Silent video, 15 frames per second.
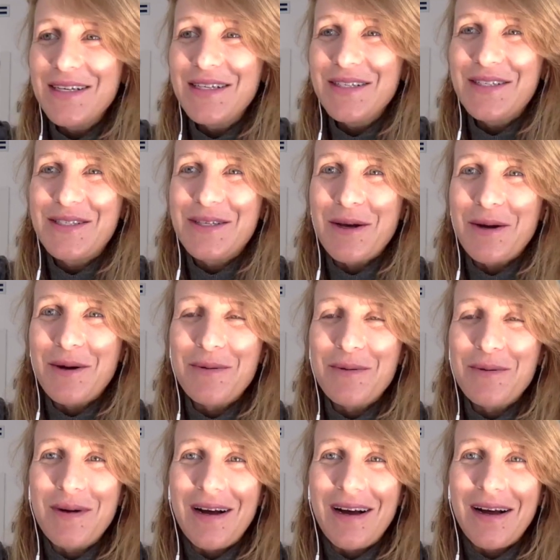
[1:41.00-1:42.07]

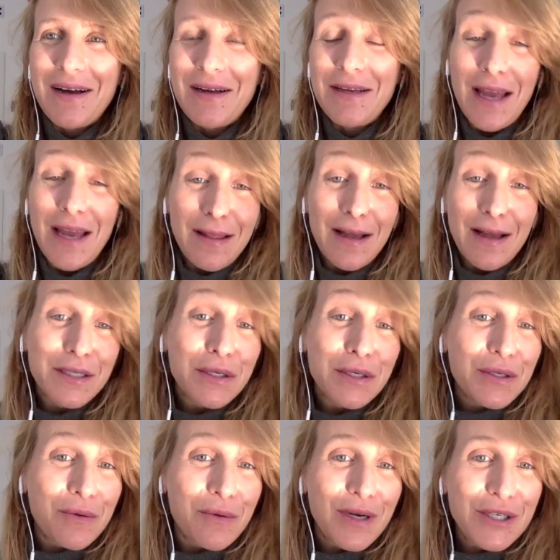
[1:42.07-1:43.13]
So yeah, that's a
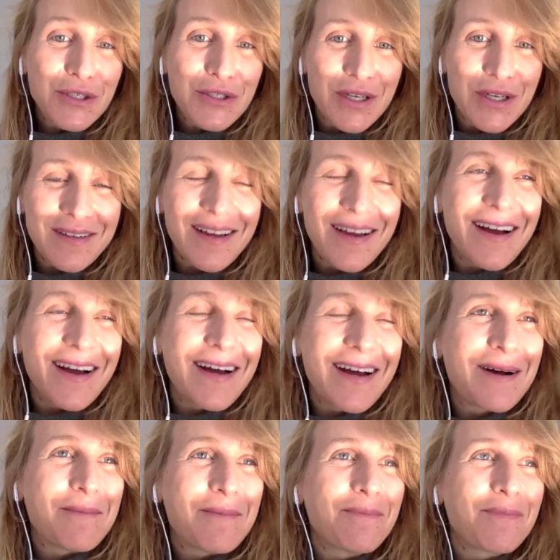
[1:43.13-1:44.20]
good question.
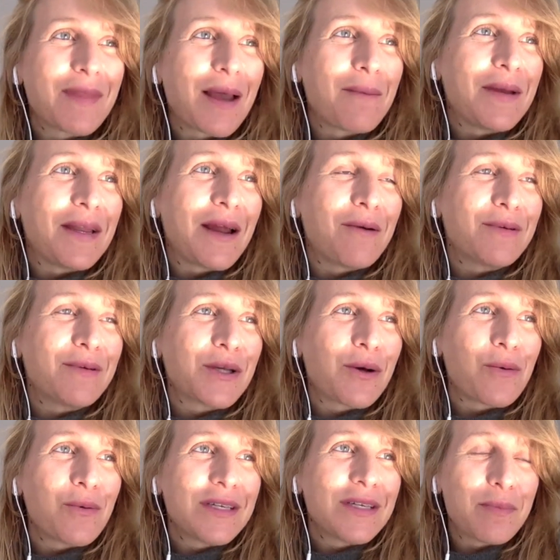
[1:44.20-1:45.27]
I mean, I was
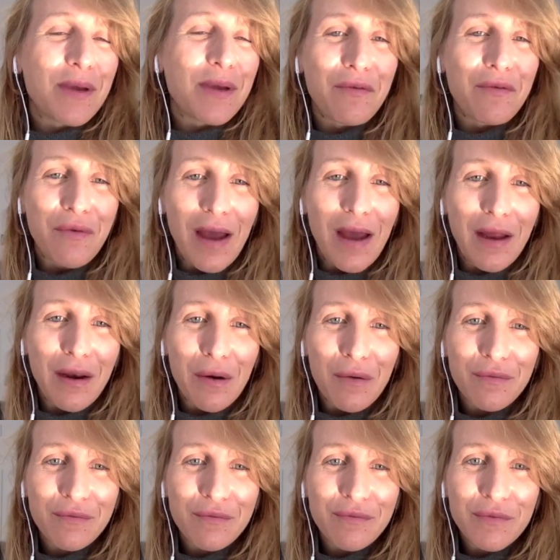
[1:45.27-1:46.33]
always a big fan
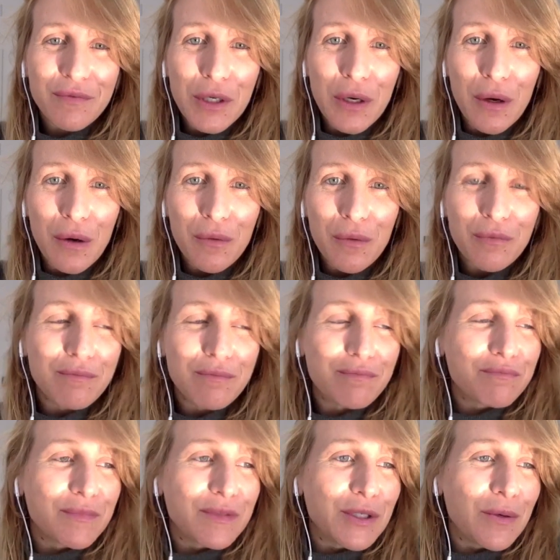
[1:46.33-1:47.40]
of
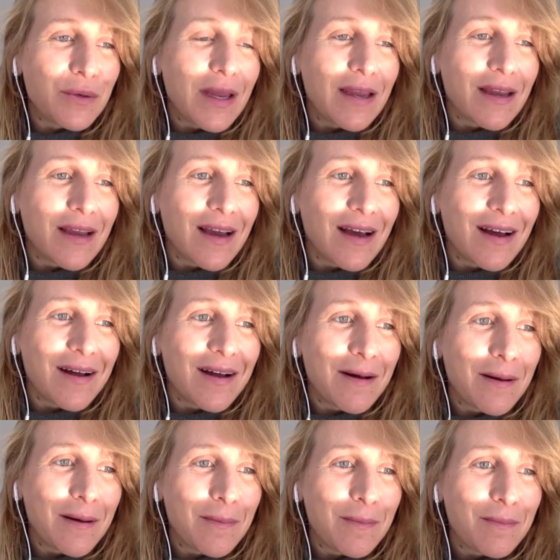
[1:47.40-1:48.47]
doing
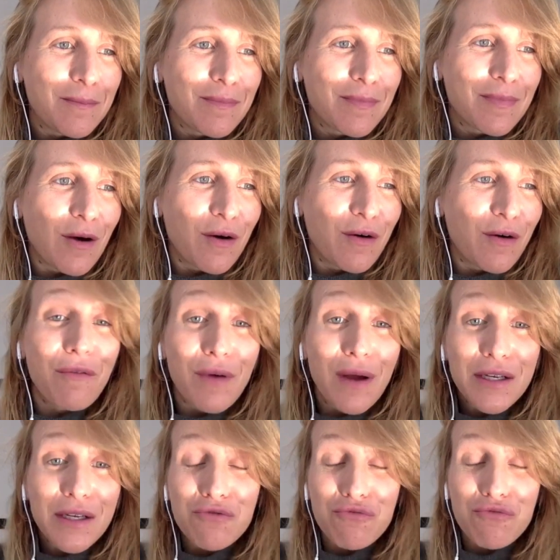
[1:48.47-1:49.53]
of
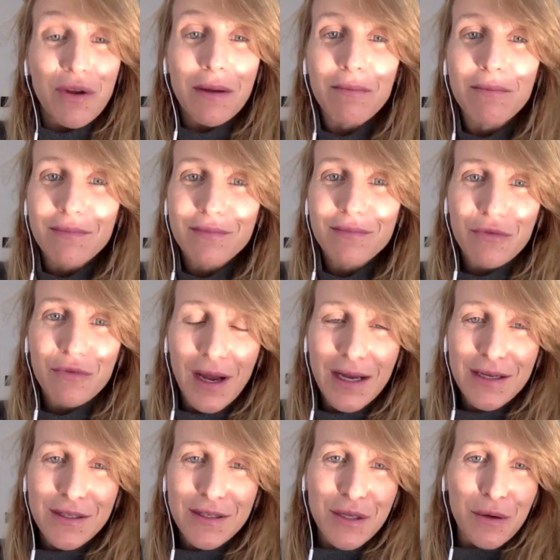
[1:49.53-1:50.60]
extreme,
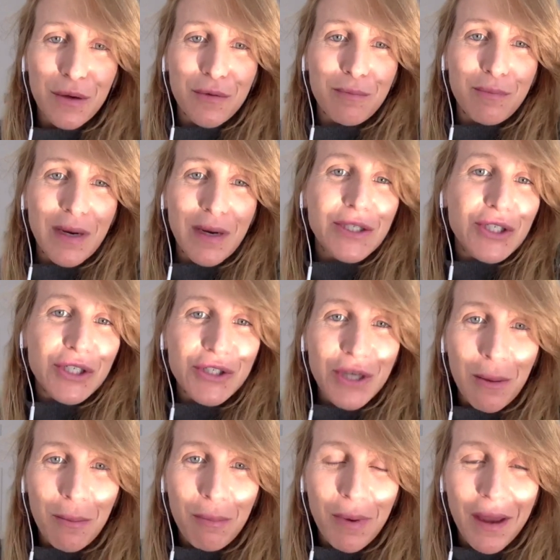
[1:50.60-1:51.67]
right? So bungee
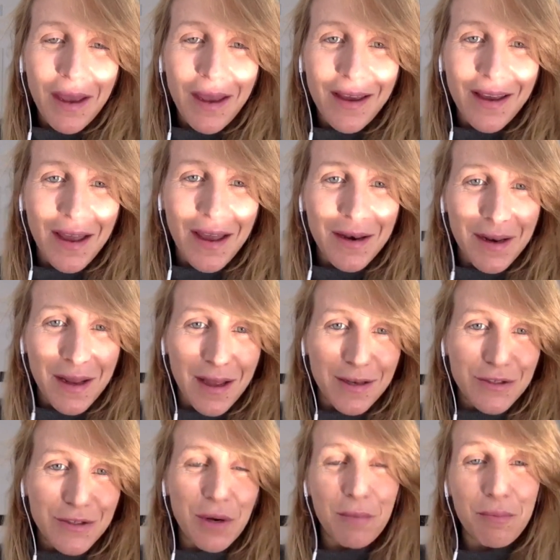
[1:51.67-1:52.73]
jumping
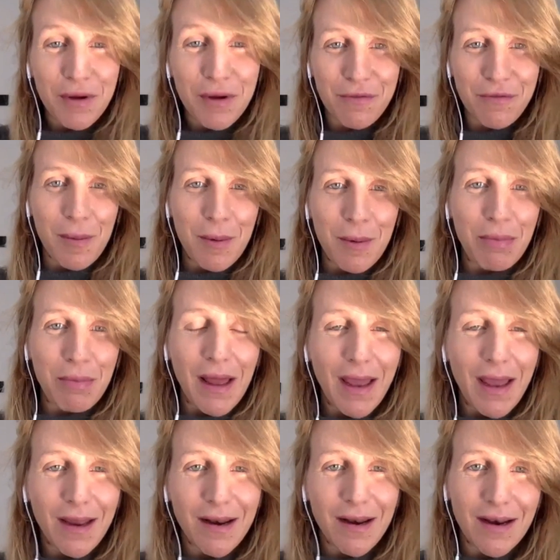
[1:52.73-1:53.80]
and jumping from a
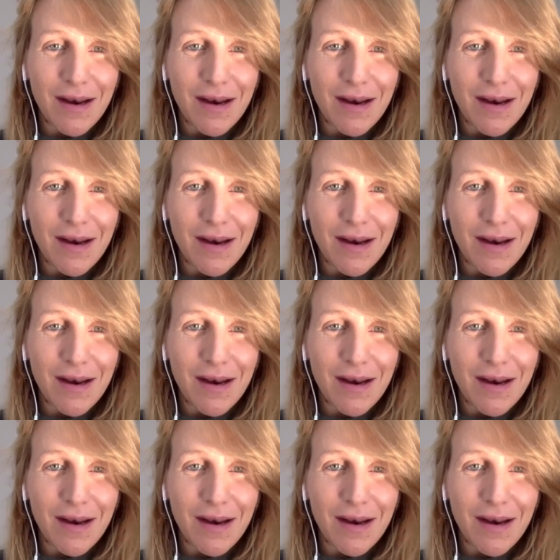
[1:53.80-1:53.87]
plane.